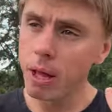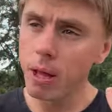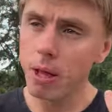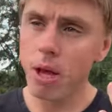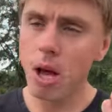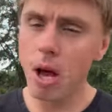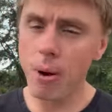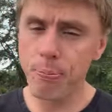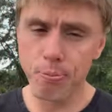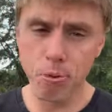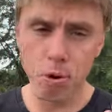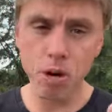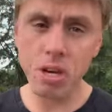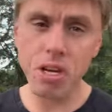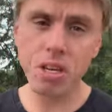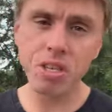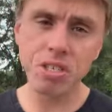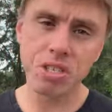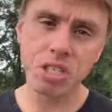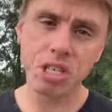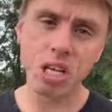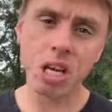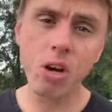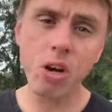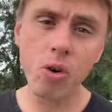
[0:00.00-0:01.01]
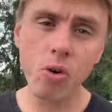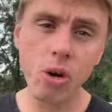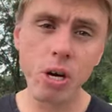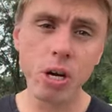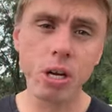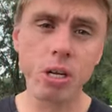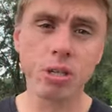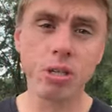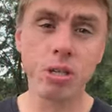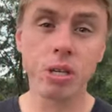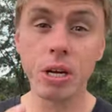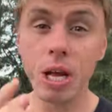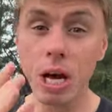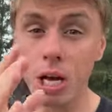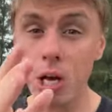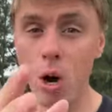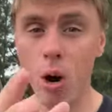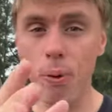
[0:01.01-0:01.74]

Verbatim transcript: a pretty serious knee